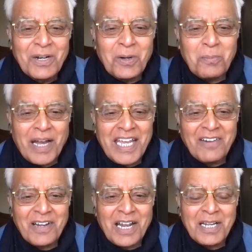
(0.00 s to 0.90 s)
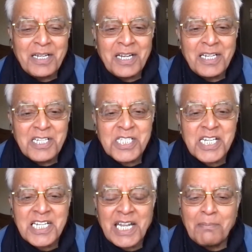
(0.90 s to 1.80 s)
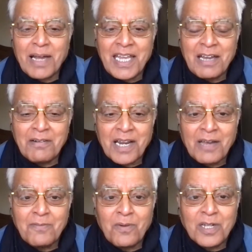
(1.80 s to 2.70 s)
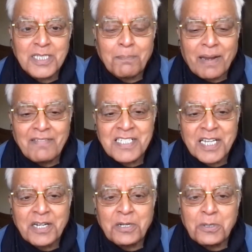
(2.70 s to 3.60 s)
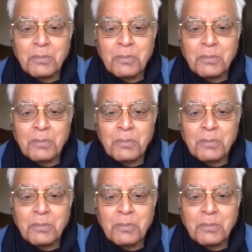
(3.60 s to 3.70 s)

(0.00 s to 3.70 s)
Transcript: Oh, Mayavaram. And incidentally, Mayavaram was the private secretary to